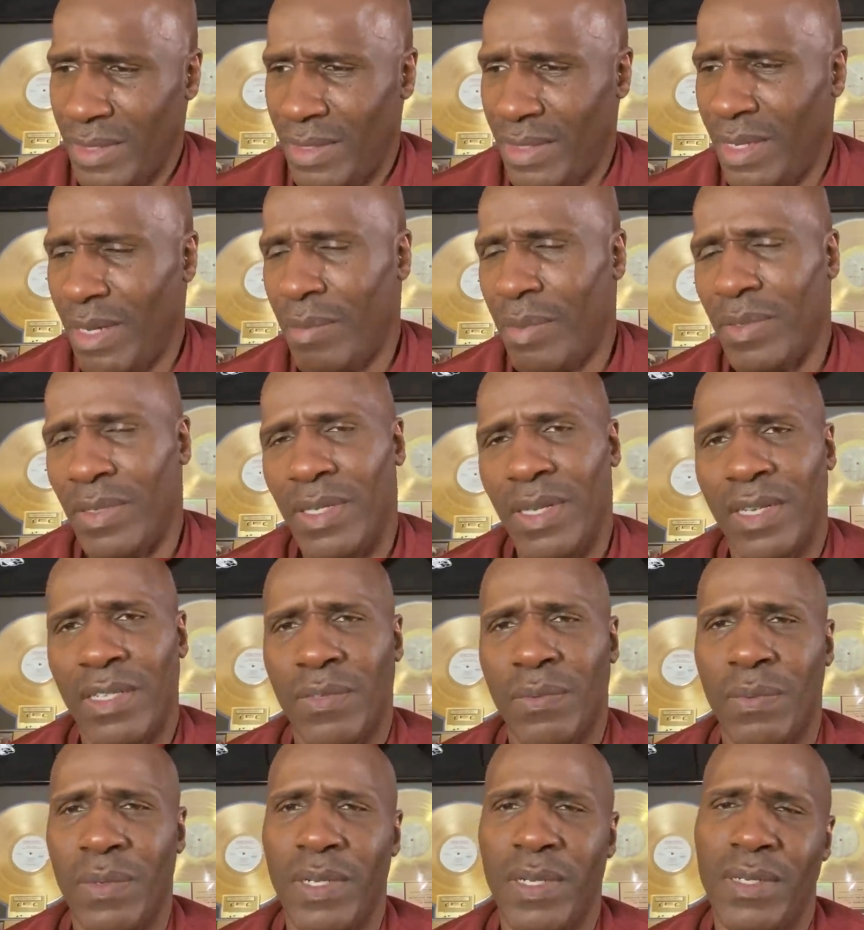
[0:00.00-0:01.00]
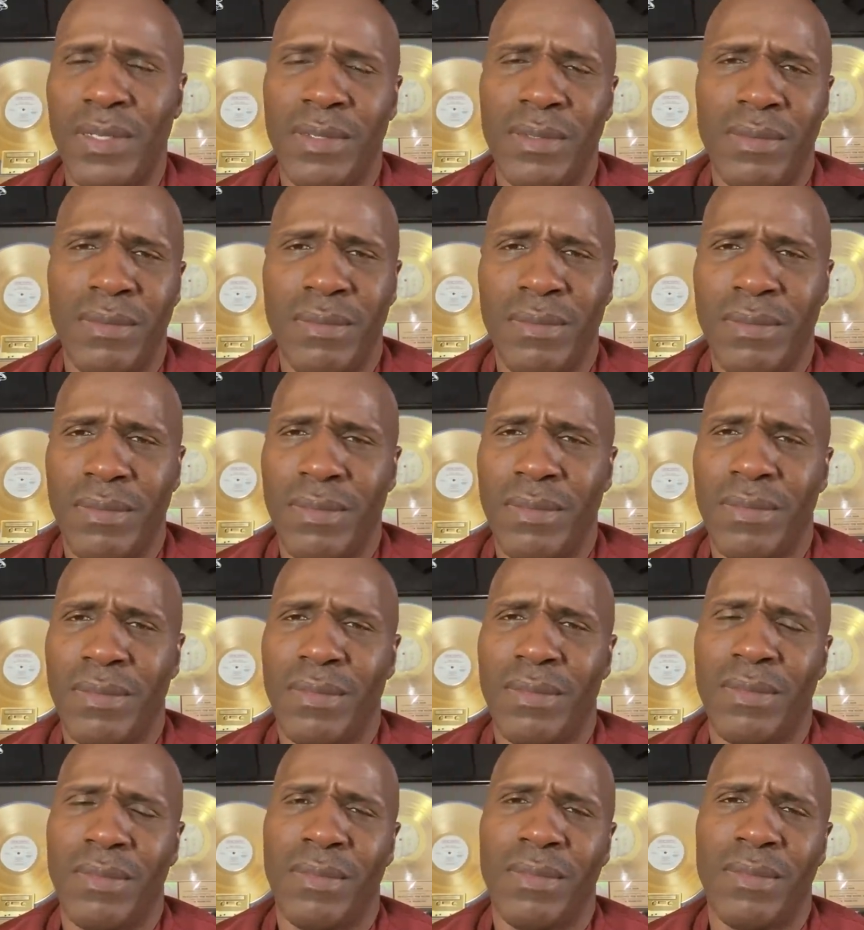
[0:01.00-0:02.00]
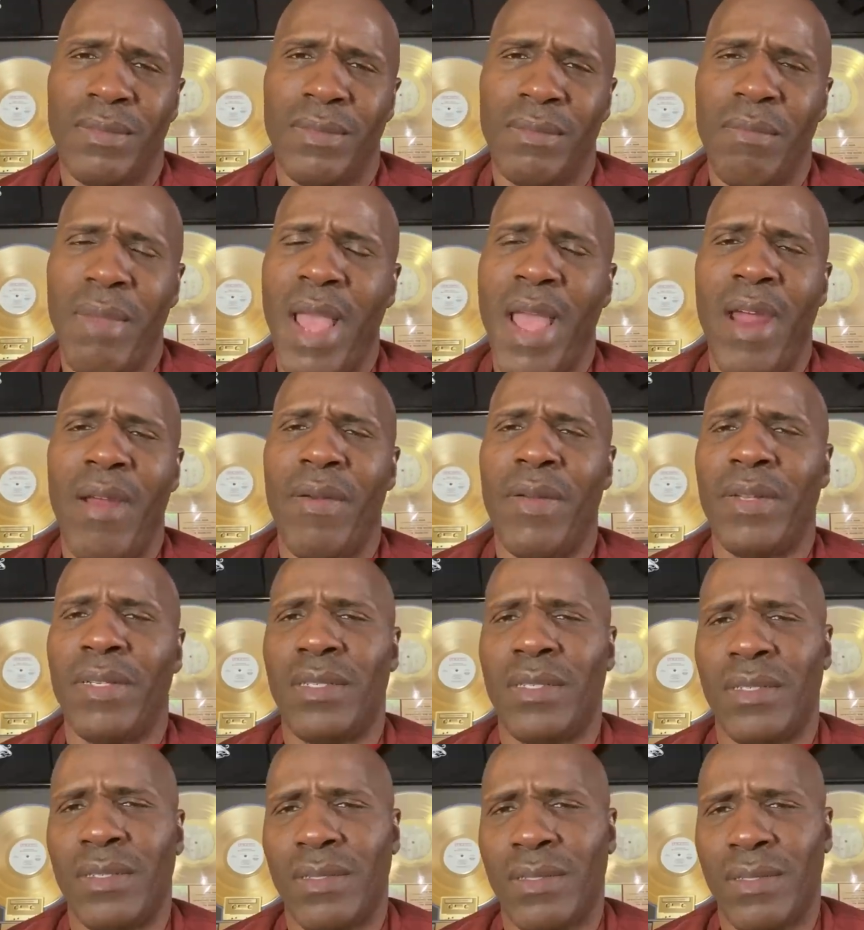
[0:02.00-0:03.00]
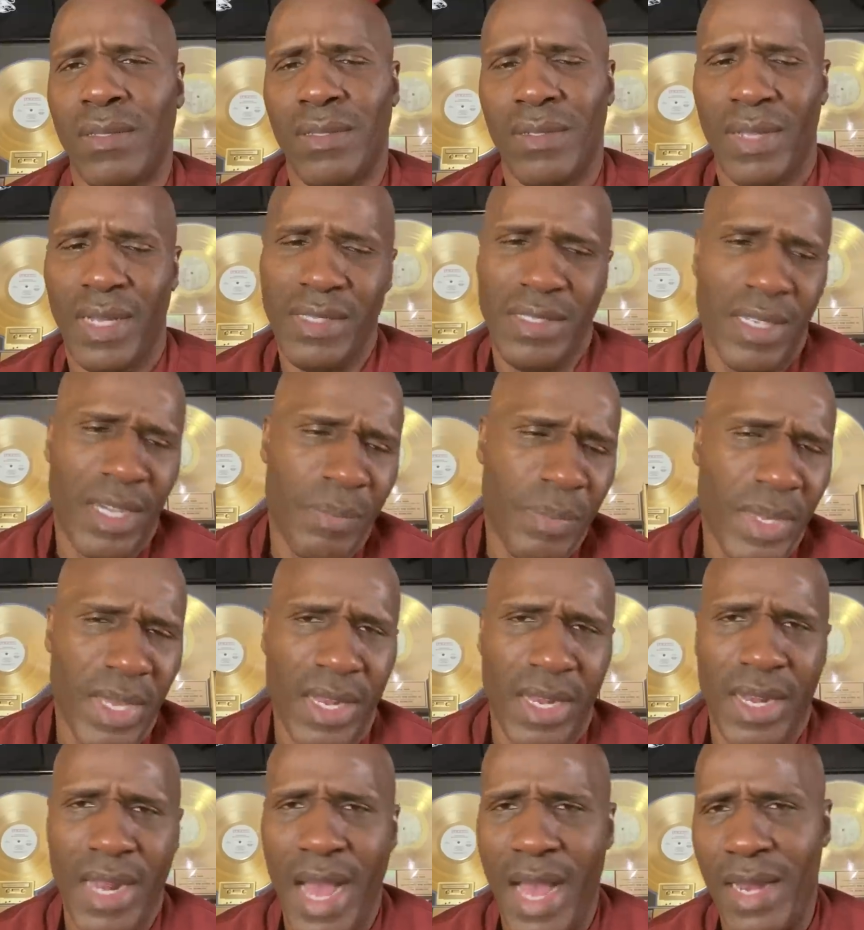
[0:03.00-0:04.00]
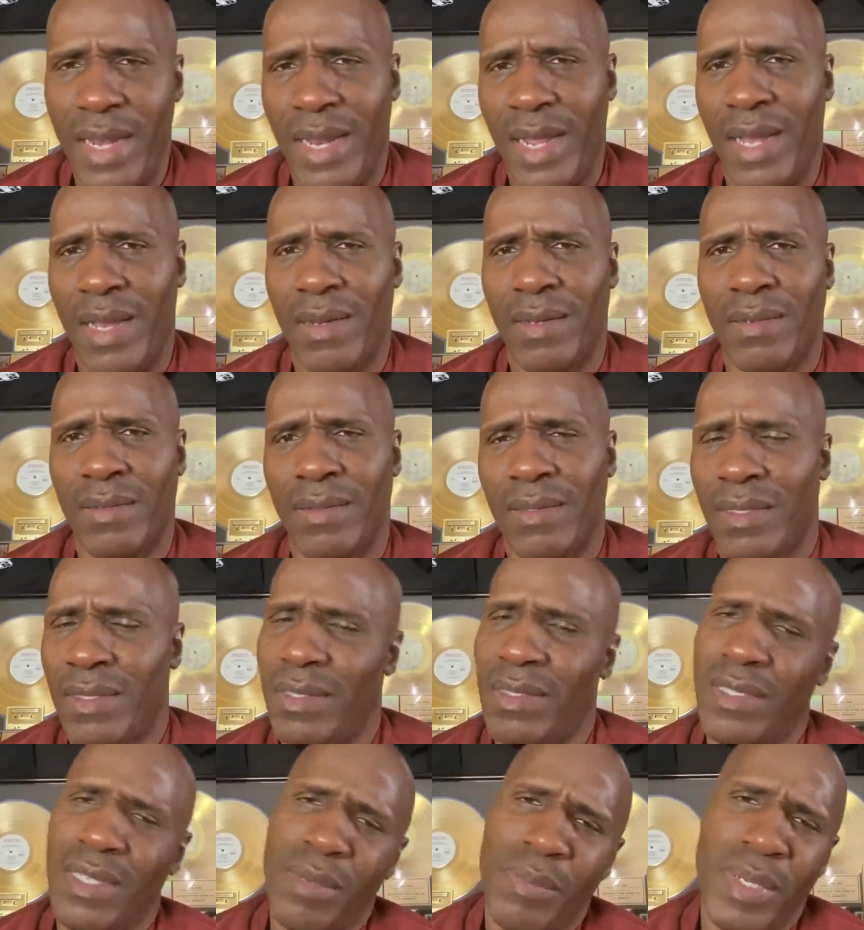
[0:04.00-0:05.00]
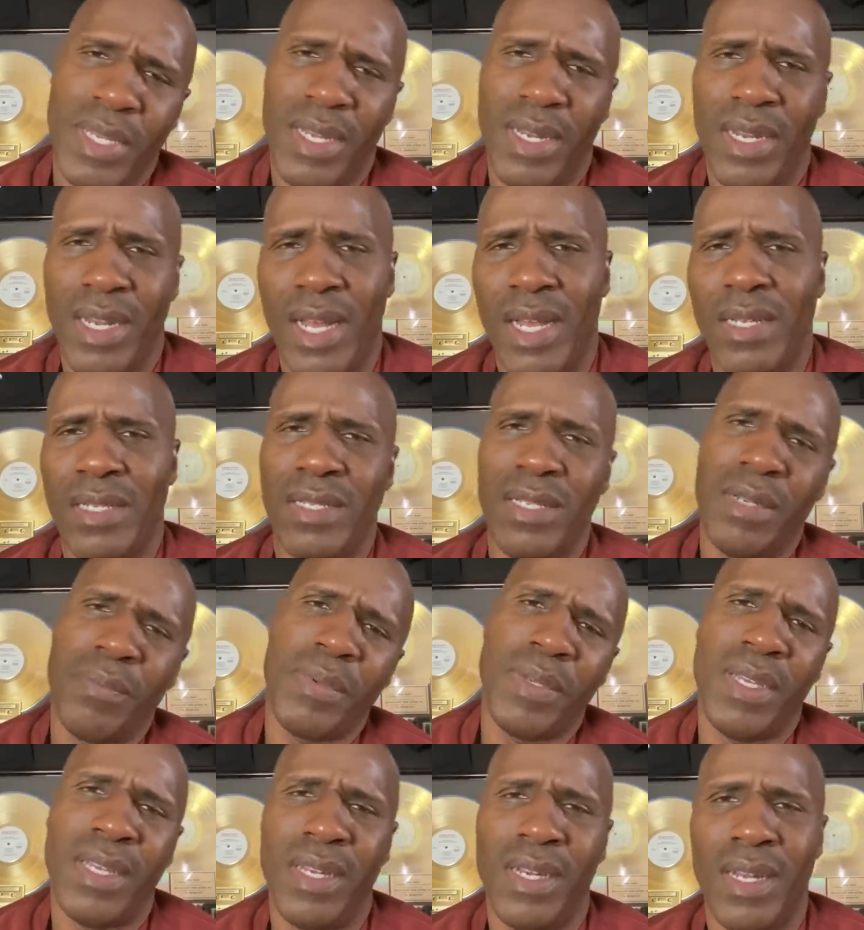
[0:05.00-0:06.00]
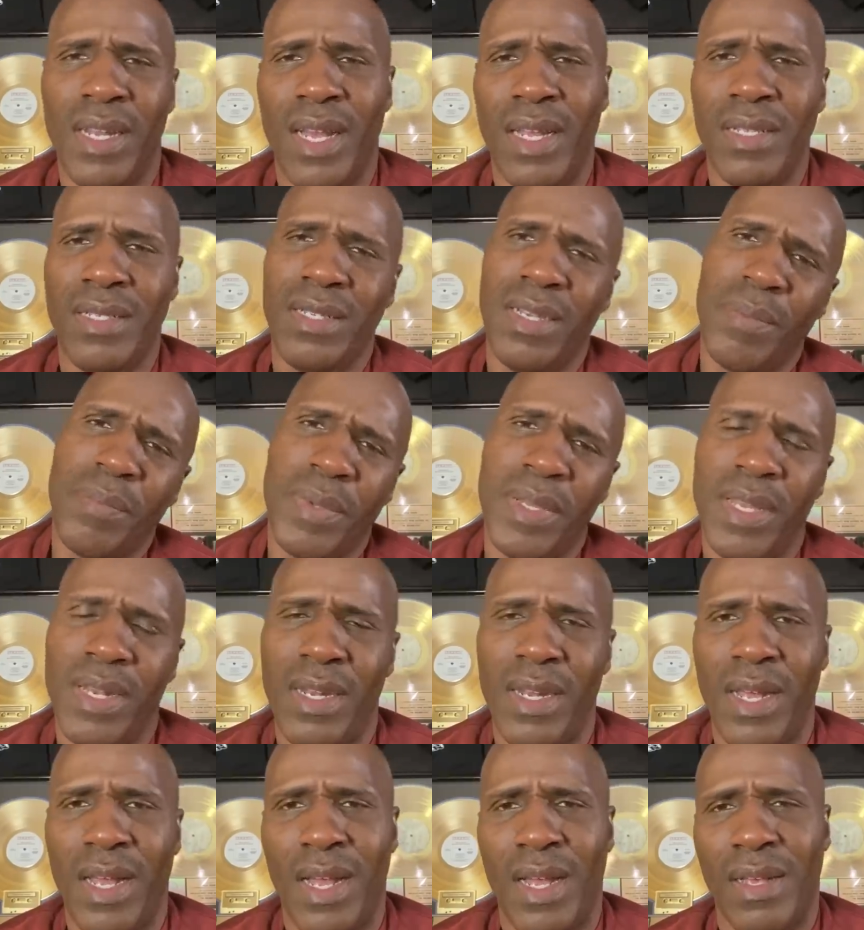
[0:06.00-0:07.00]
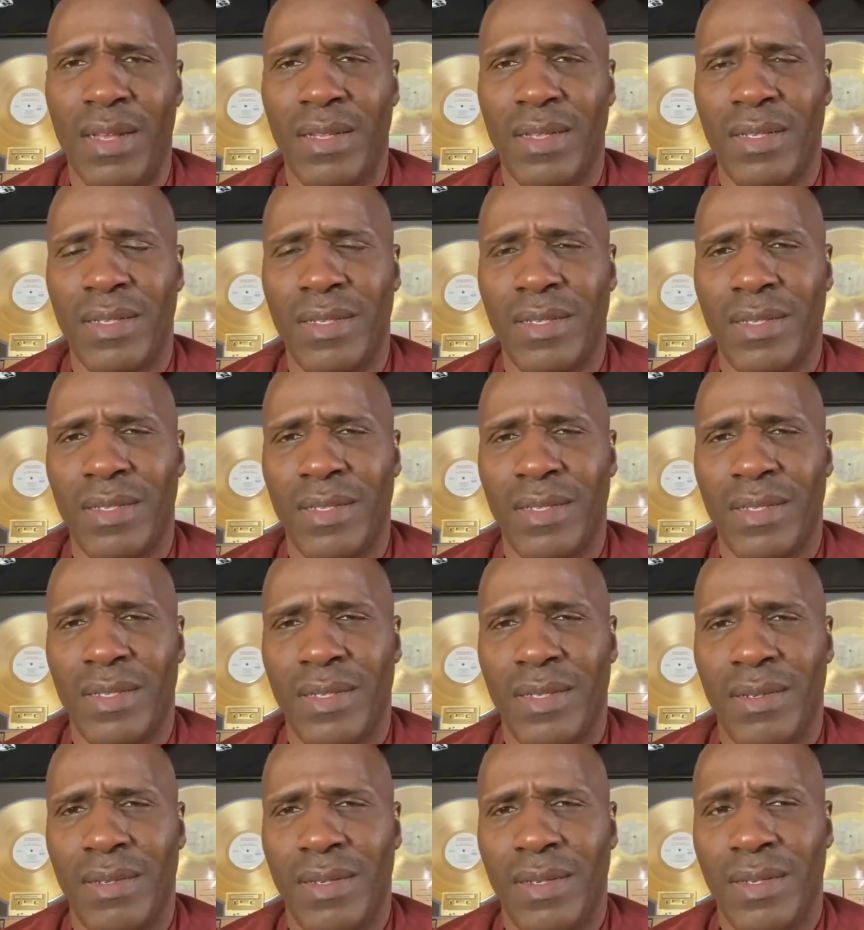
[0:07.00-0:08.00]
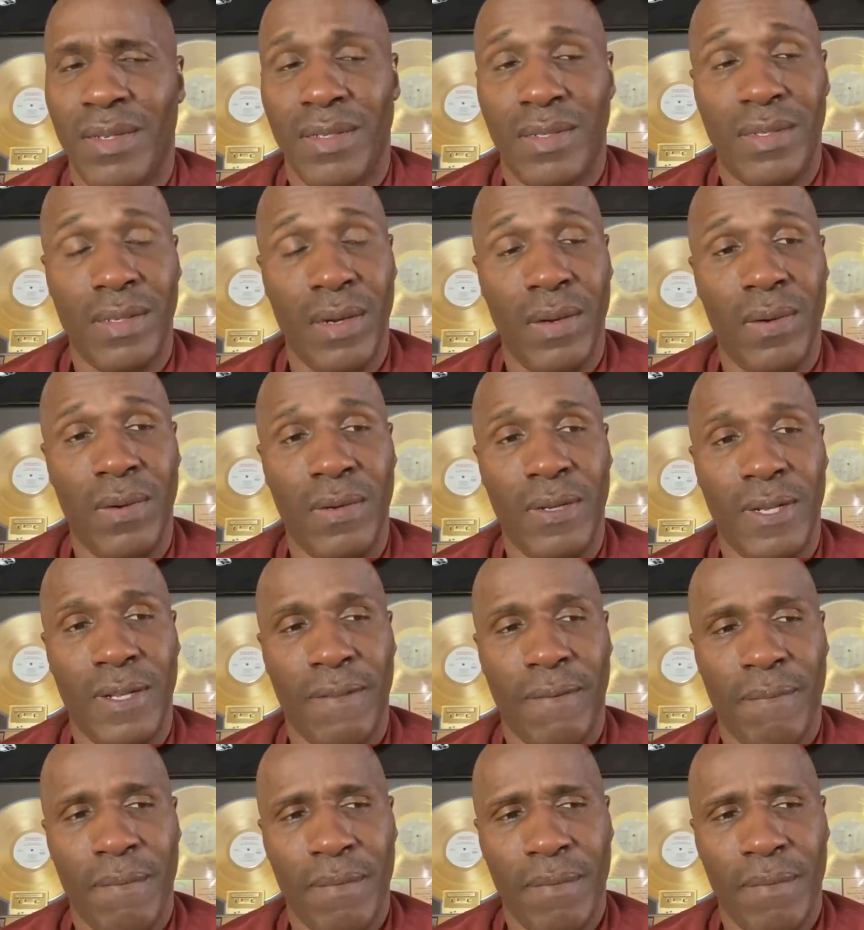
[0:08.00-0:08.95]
double dutch with marriage. And they jump in and out now. Just jump in and out, jump in and out, jump in and out. So